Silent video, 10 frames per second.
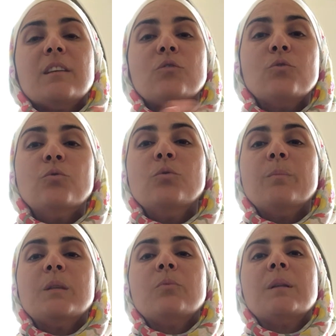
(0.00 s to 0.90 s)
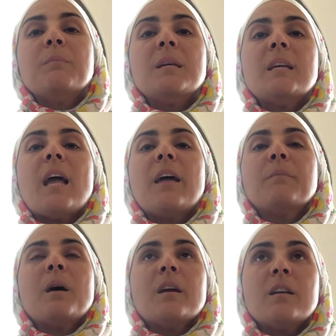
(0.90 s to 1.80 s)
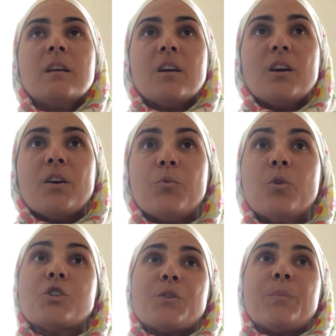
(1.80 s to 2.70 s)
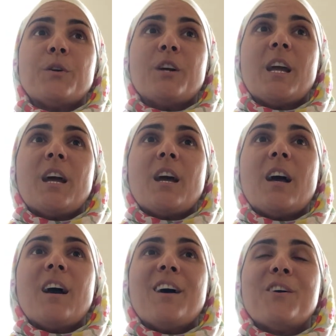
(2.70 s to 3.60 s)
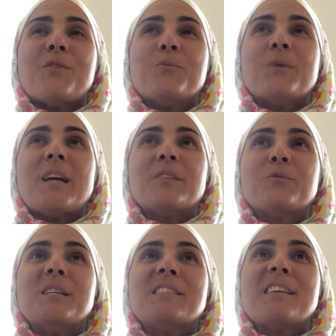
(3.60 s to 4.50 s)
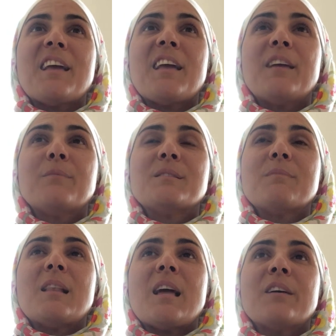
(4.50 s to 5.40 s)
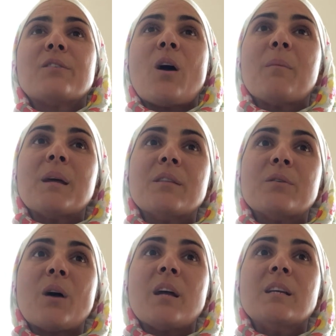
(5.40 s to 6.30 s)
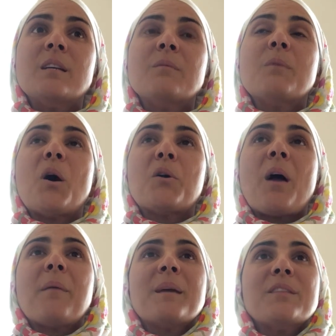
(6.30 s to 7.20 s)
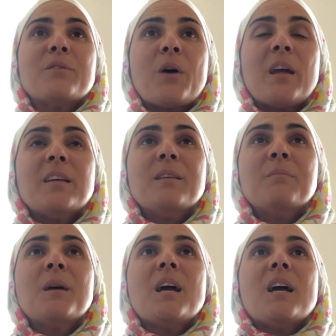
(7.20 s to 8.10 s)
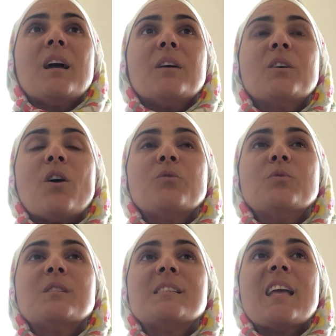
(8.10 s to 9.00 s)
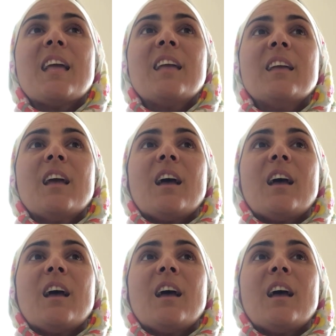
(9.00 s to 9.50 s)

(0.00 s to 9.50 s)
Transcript: in two between me and my worshipper. When we say Bismillahir Rahmanir Rahim, Ar-Rahmanir Rahim, God would say,